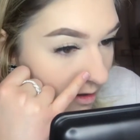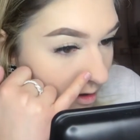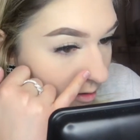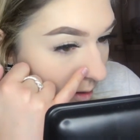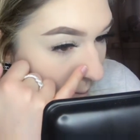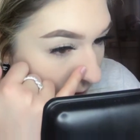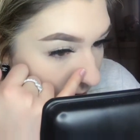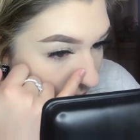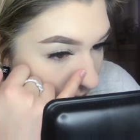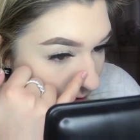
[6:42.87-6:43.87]
the only
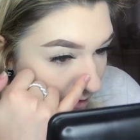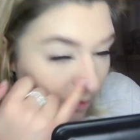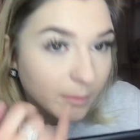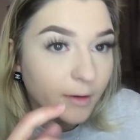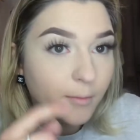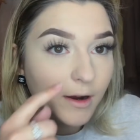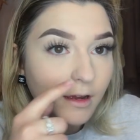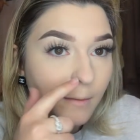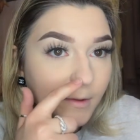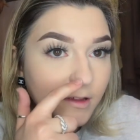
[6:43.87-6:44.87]
place I see a little bit of
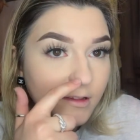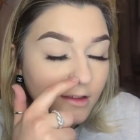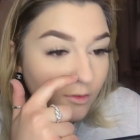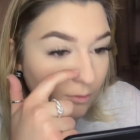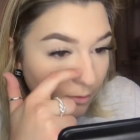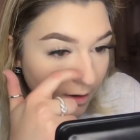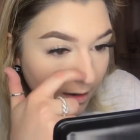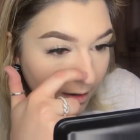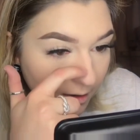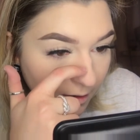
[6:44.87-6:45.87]
breakup is like
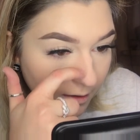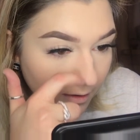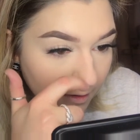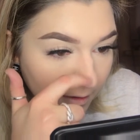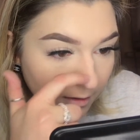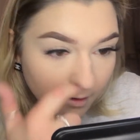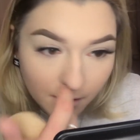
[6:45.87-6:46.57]
right in here.